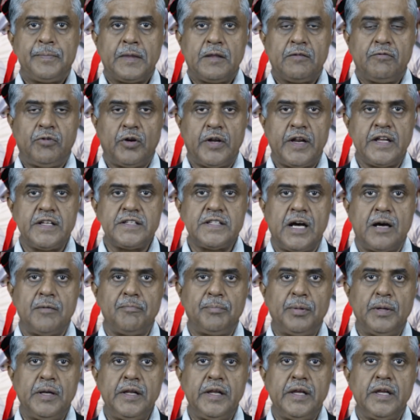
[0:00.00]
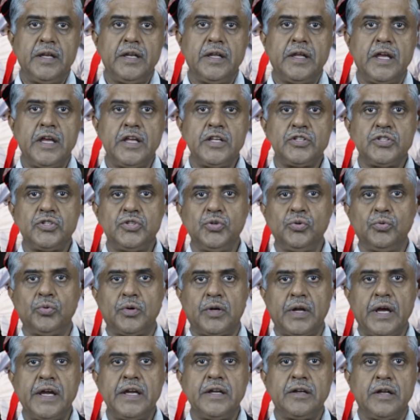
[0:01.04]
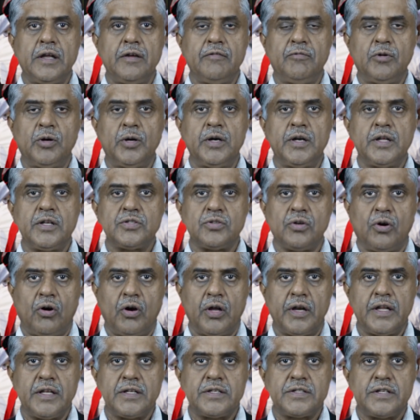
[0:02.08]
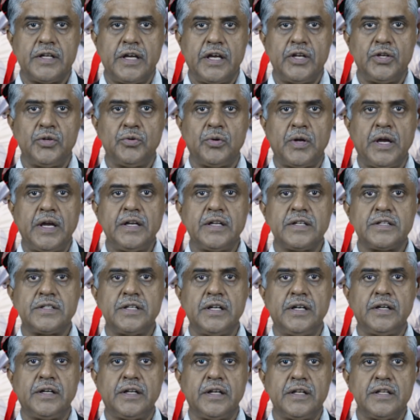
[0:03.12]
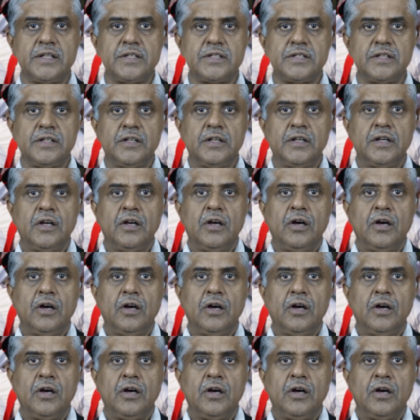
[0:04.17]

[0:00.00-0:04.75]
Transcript: For example, in case you write a word is honest and you write a sentence,